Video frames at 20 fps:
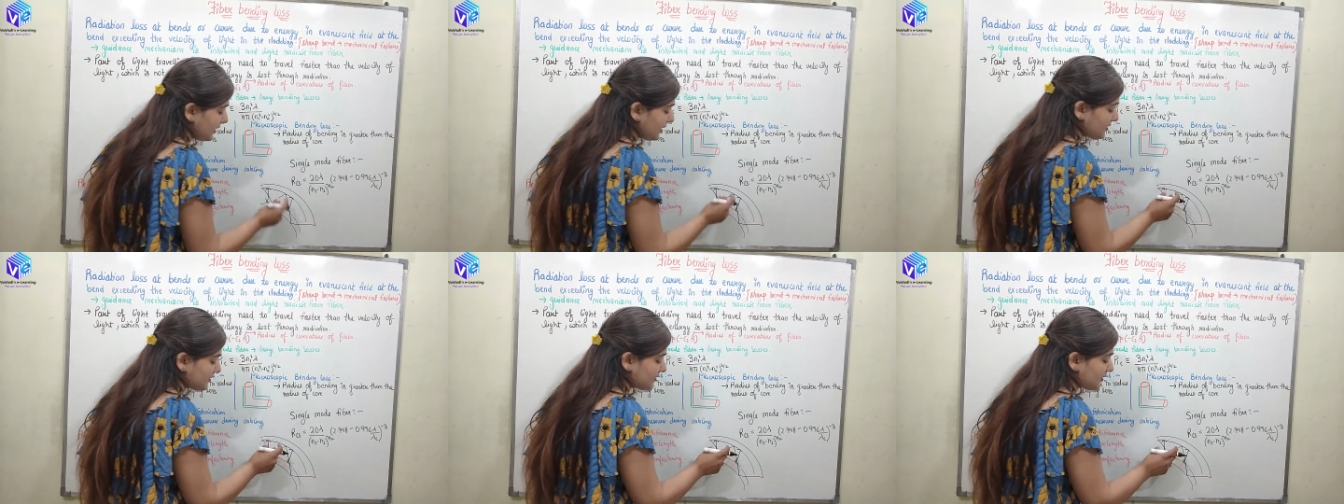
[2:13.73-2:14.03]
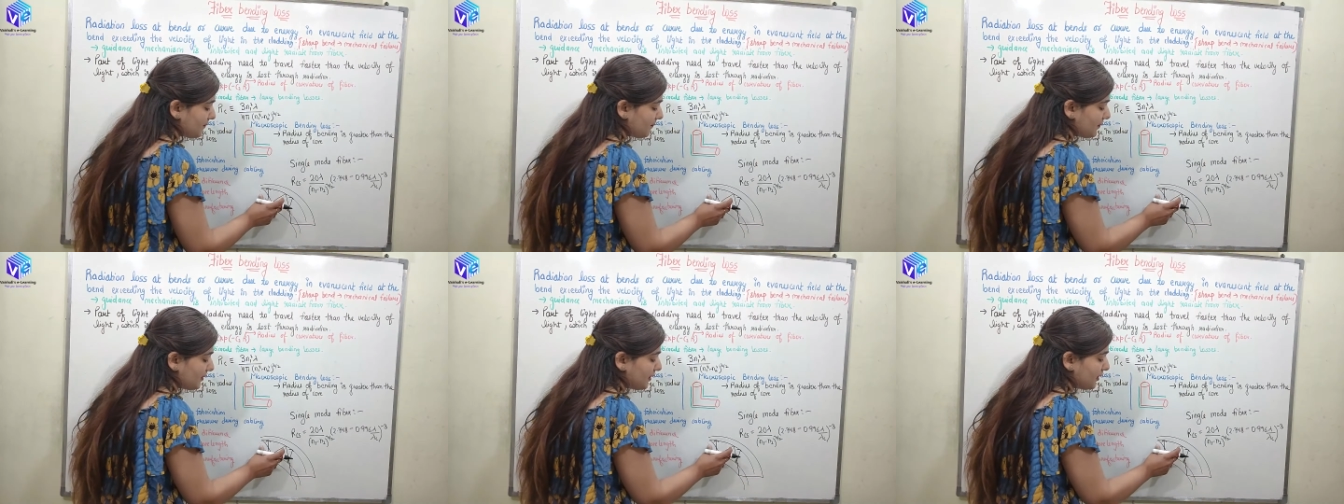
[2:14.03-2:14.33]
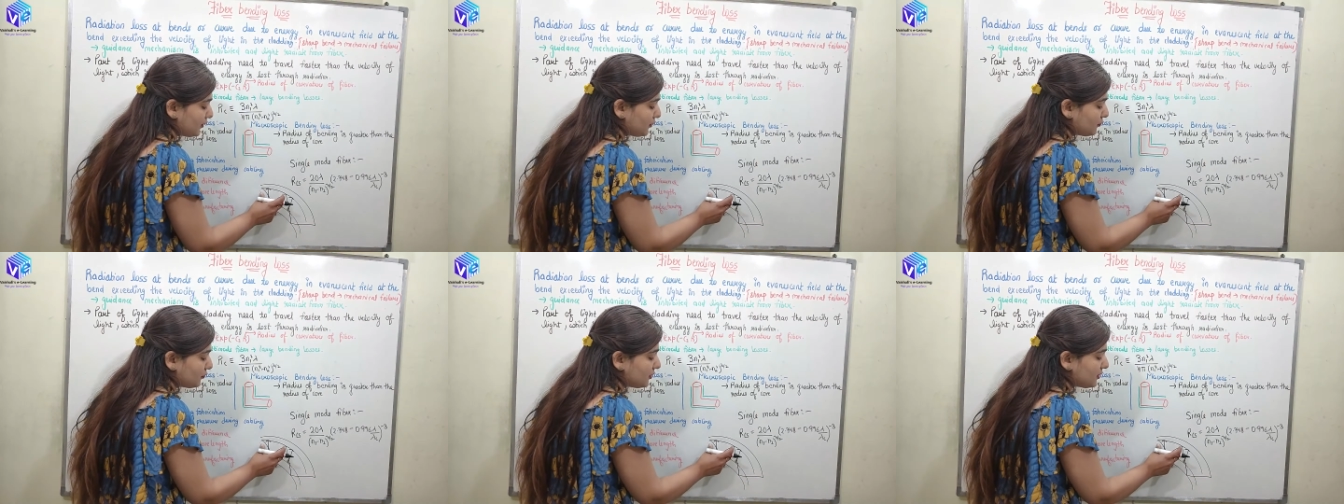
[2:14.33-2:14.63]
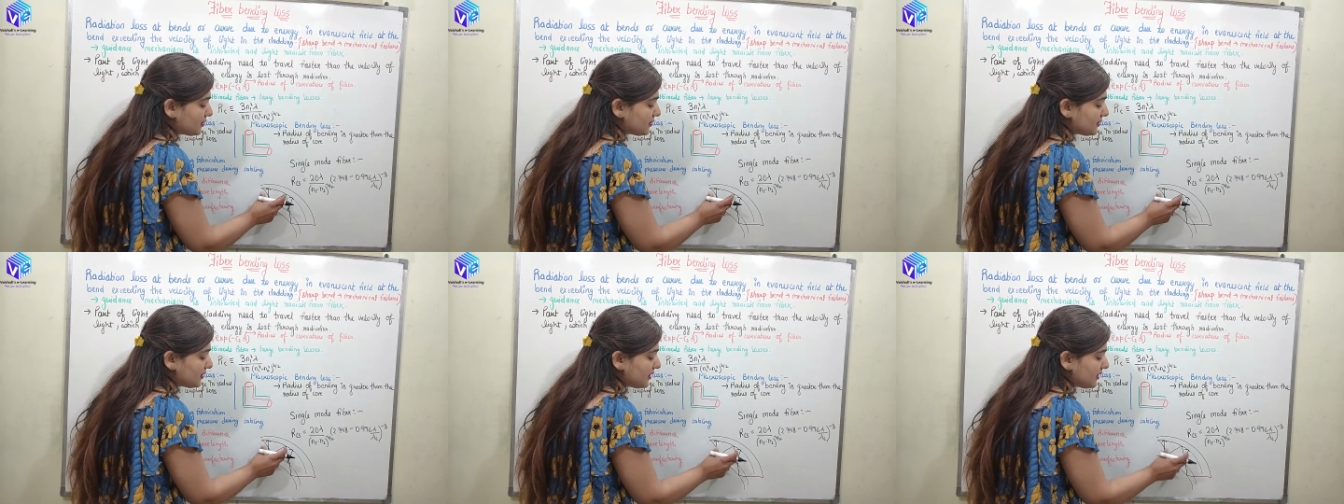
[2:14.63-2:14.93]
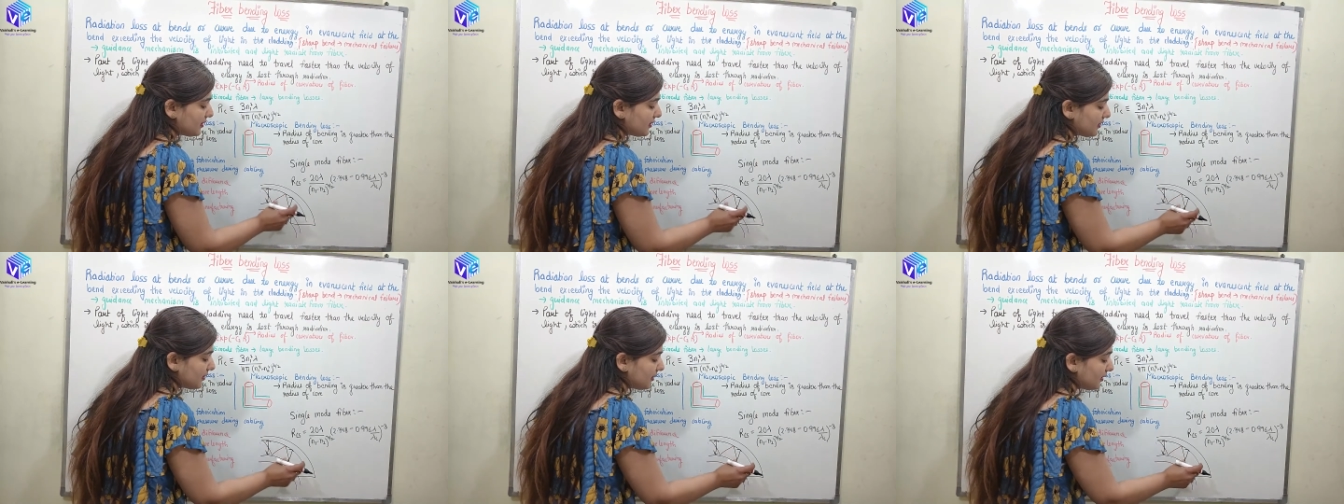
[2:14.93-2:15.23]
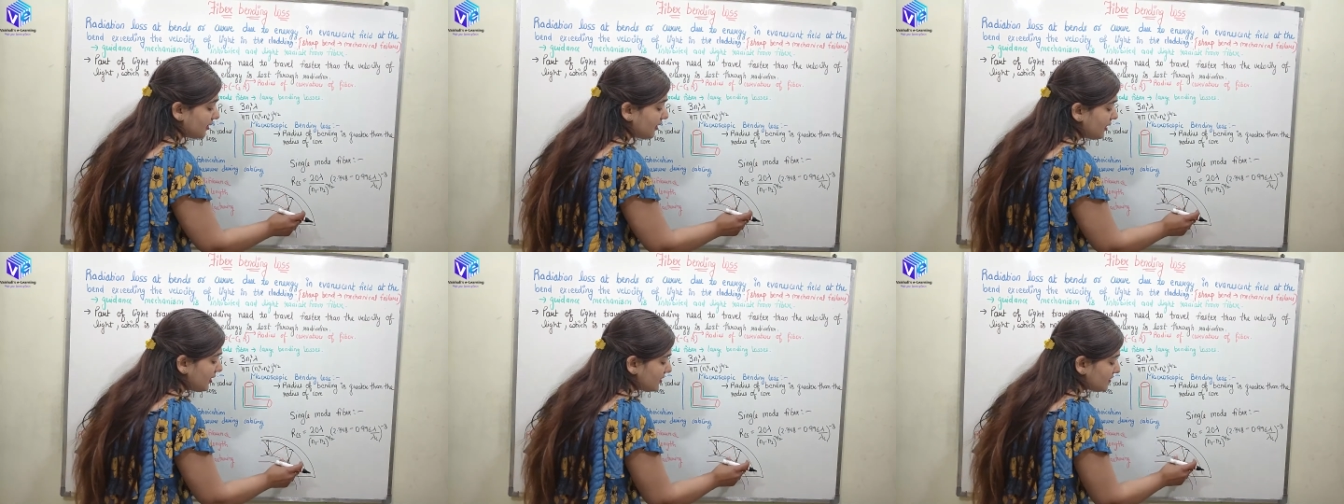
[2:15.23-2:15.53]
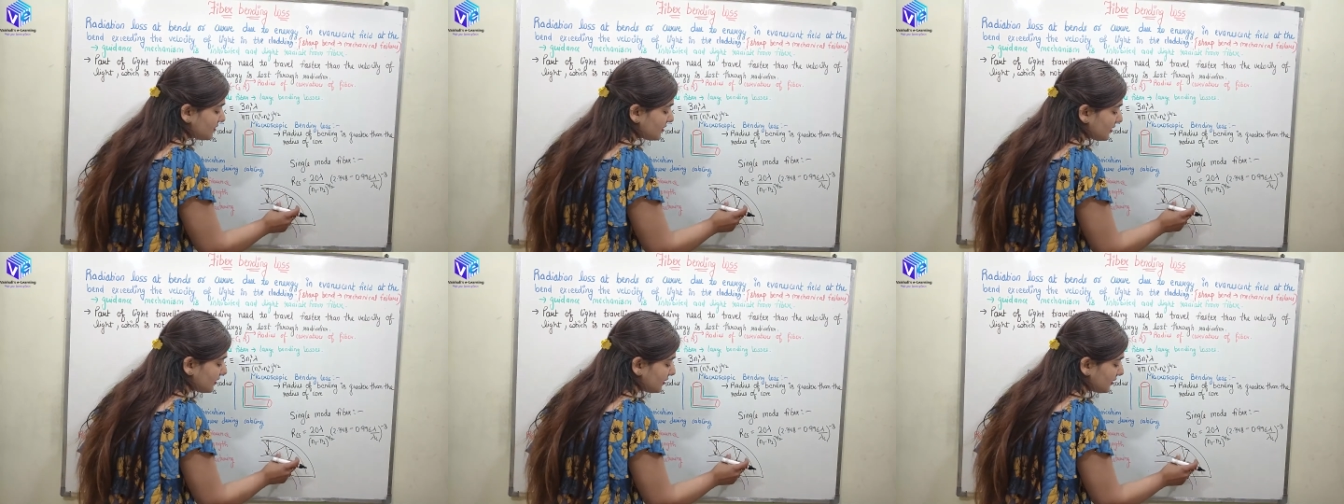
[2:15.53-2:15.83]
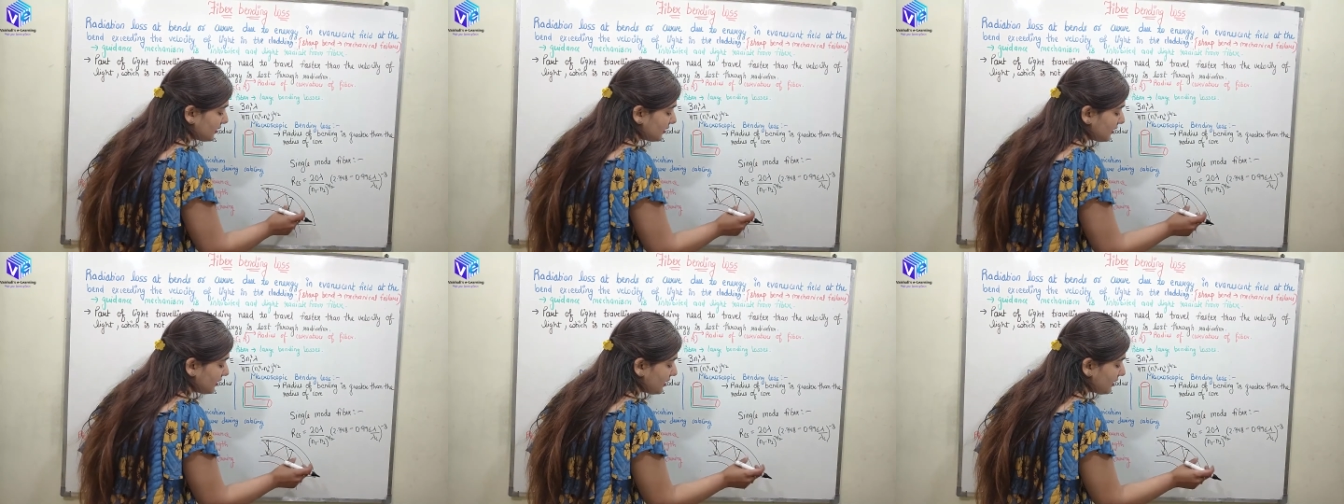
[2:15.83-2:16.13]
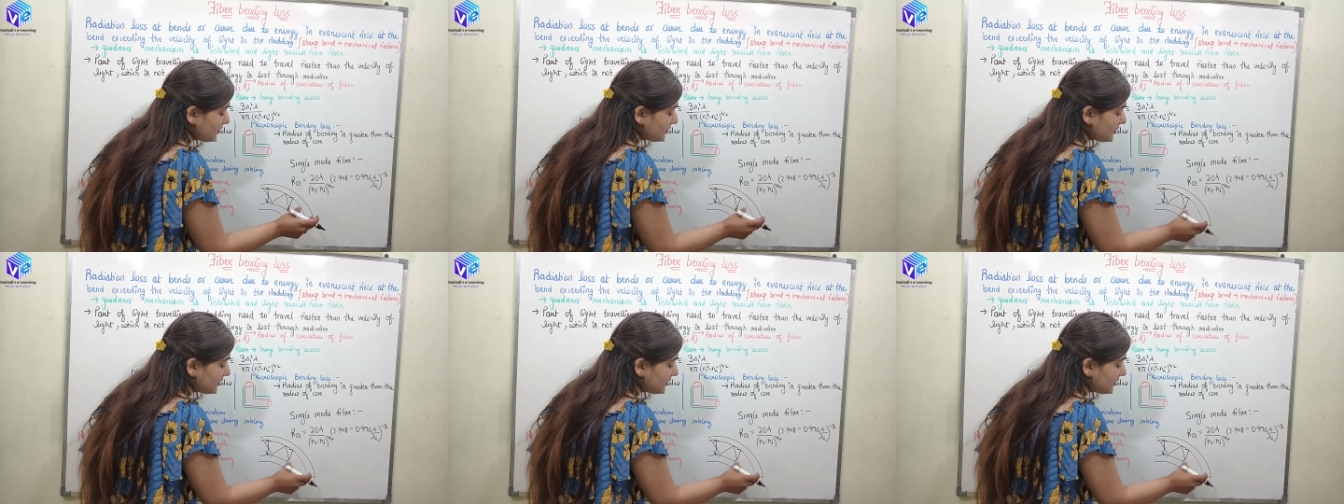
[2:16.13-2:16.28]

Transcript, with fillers: as compared to this single signal